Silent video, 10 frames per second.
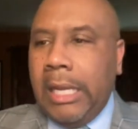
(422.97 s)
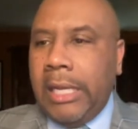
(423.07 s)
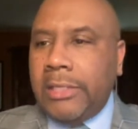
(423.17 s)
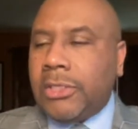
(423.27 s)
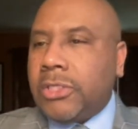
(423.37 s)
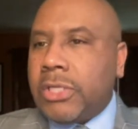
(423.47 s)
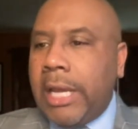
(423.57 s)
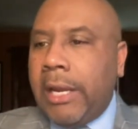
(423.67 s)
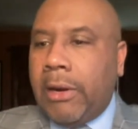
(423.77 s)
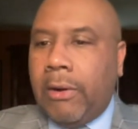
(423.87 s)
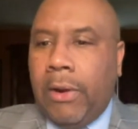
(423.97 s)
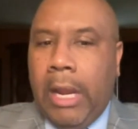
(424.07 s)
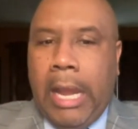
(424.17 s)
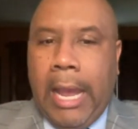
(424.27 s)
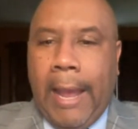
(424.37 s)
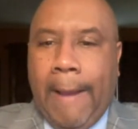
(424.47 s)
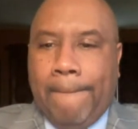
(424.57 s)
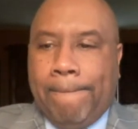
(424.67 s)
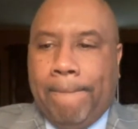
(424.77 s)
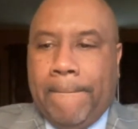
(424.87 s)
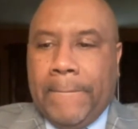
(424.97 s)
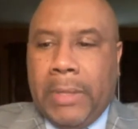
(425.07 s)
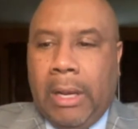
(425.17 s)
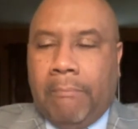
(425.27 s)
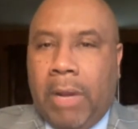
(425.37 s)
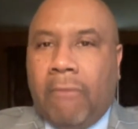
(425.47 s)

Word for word: Is there uh, a,